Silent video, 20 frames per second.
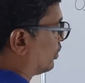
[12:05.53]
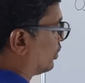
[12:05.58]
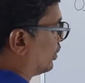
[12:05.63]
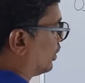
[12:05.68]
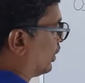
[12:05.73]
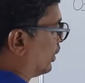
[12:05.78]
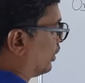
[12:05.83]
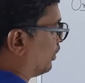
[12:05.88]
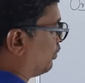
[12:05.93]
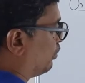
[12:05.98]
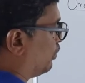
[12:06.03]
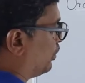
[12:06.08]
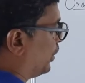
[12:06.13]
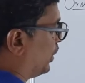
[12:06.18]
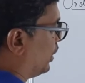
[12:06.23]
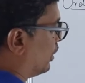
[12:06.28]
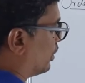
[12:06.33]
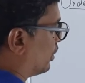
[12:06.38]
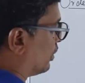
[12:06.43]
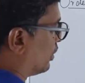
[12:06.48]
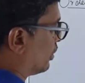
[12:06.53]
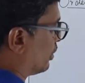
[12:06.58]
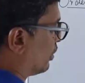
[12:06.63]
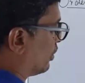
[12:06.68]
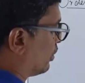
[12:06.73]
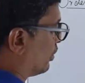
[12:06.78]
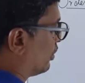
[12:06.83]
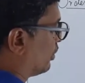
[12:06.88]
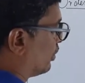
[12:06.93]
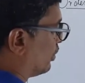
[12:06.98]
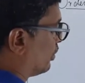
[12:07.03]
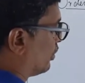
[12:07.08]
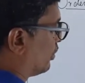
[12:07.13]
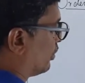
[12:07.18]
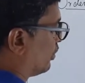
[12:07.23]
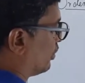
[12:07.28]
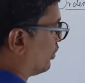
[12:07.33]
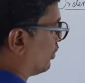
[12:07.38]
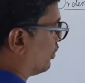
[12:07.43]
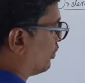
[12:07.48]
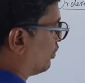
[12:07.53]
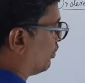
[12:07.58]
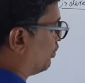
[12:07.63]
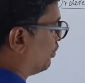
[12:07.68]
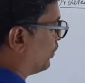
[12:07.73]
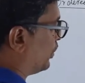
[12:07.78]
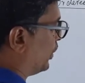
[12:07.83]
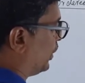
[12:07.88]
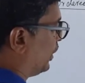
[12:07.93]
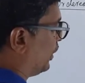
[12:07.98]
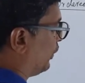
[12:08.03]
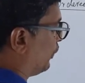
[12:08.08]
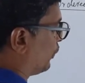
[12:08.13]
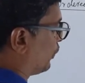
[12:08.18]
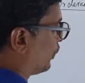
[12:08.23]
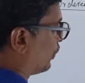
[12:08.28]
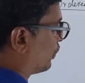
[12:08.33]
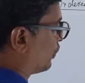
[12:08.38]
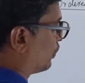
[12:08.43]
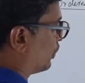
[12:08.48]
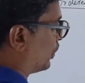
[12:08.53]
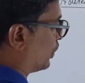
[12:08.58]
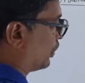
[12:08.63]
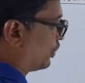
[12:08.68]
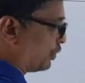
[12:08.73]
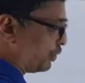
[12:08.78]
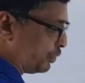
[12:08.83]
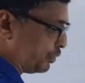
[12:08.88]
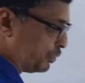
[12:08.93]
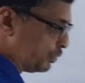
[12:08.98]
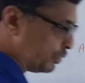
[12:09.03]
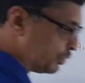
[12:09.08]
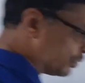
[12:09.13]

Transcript: and B is equal to